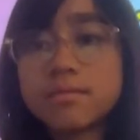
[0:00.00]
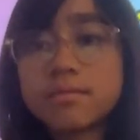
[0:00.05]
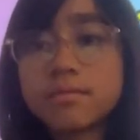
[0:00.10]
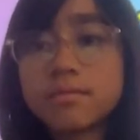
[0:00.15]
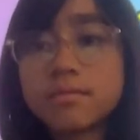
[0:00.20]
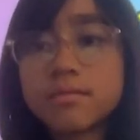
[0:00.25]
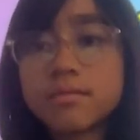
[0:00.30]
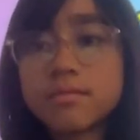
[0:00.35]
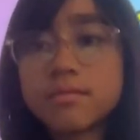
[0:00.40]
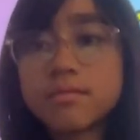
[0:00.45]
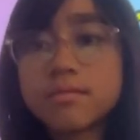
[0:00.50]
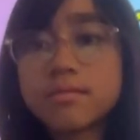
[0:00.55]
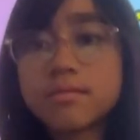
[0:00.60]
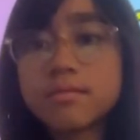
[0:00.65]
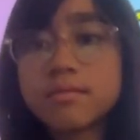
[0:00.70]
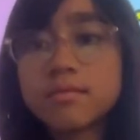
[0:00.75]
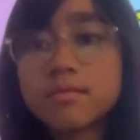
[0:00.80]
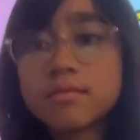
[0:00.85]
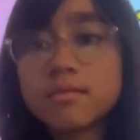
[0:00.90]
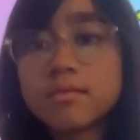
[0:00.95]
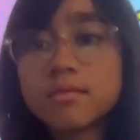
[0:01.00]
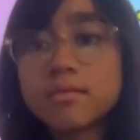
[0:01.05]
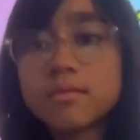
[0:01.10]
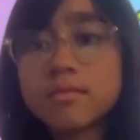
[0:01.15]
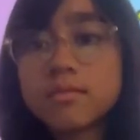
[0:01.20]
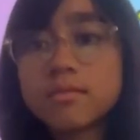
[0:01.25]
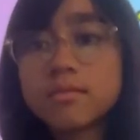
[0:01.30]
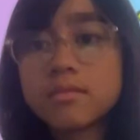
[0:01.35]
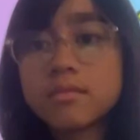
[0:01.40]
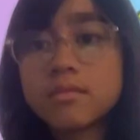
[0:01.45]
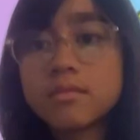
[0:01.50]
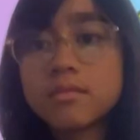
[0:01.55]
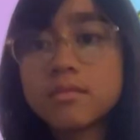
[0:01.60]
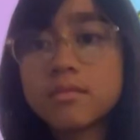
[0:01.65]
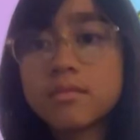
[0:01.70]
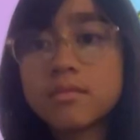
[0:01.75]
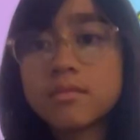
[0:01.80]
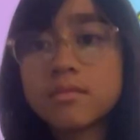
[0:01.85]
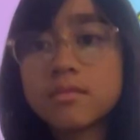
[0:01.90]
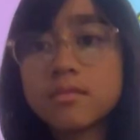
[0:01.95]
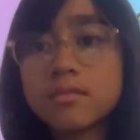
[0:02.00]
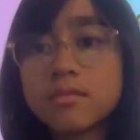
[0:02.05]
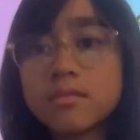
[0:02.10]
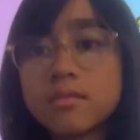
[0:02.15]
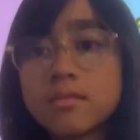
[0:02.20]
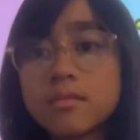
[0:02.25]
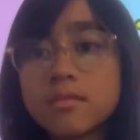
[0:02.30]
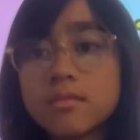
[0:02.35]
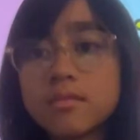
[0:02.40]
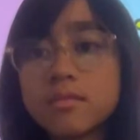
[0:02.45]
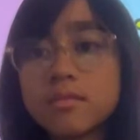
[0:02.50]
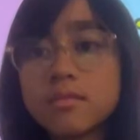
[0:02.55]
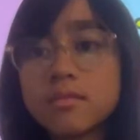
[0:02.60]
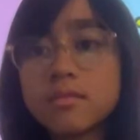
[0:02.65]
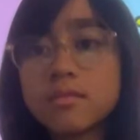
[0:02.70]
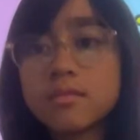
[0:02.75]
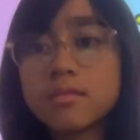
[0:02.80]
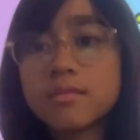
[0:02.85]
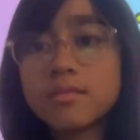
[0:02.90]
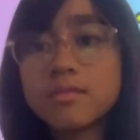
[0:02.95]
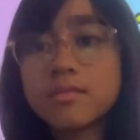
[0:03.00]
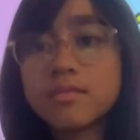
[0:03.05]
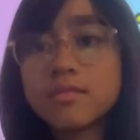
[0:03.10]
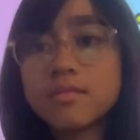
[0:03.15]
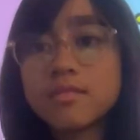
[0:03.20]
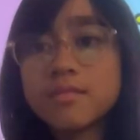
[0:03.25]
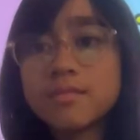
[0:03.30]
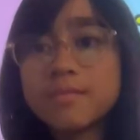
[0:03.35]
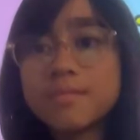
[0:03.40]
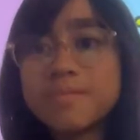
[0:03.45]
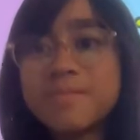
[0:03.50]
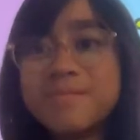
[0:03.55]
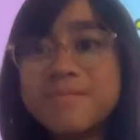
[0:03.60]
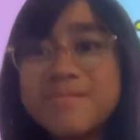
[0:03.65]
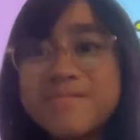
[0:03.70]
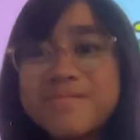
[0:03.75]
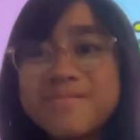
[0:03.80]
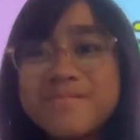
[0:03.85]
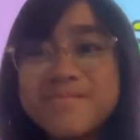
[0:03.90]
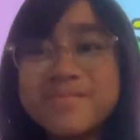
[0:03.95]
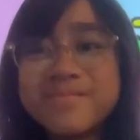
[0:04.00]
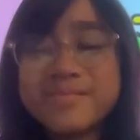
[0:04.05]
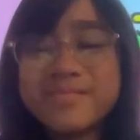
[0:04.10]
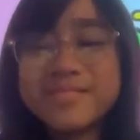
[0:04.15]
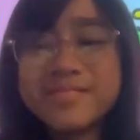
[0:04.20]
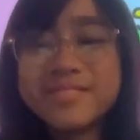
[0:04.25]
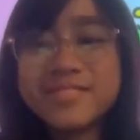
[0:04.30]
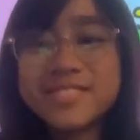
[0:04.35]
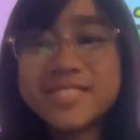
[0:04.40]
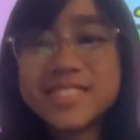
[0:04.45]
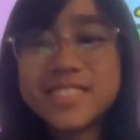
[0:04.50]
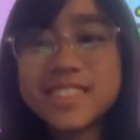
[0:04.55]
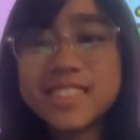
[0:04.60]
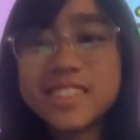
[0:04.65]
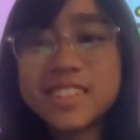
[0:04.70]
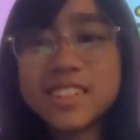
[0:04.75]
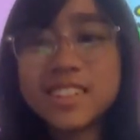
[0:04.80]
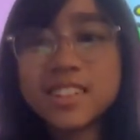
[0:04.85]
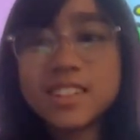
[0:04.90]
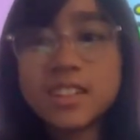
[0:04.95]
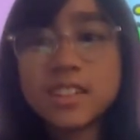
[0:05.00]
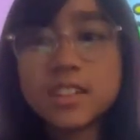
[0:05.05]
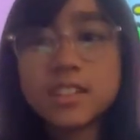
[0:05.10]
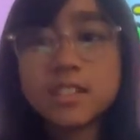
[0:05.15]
(silence)